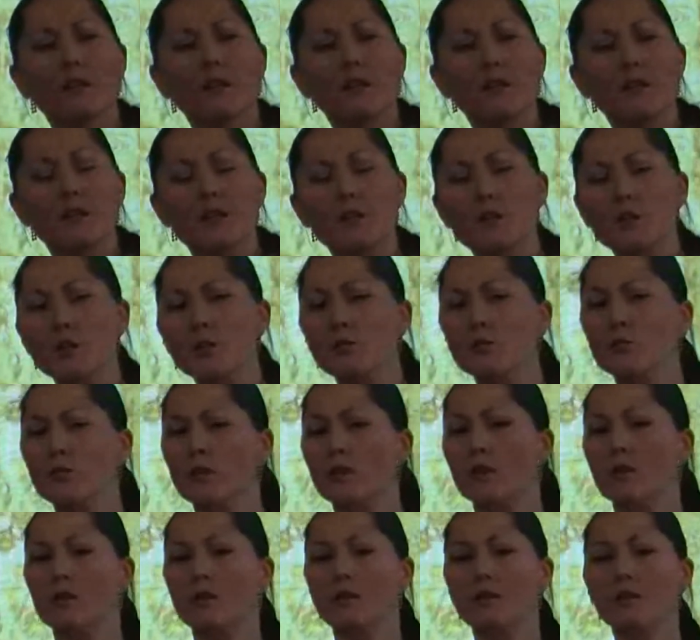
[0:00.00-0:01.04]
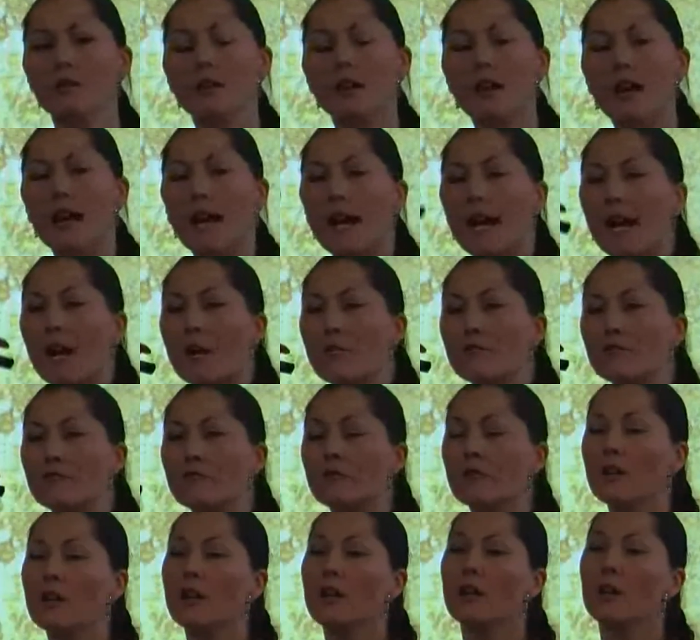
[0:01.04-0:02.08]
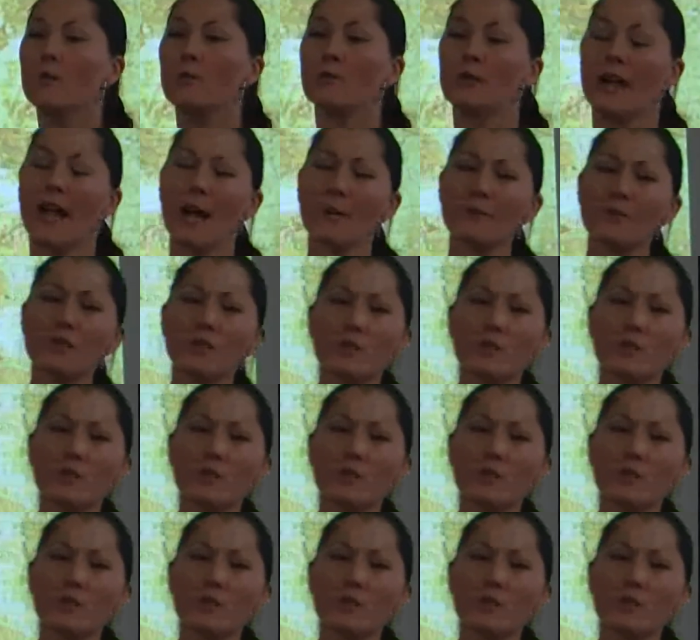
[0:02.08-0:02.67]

that you have perhaps